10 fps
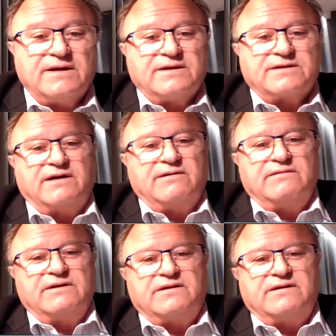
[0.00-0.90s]

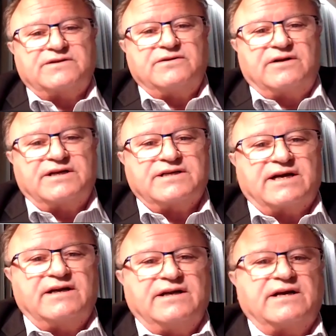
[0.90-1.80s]
So it's not
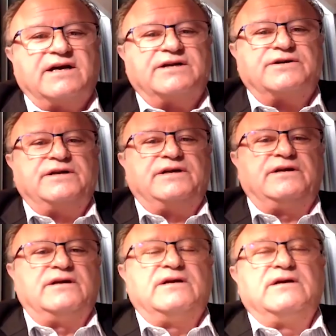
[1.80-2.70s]
exactly a country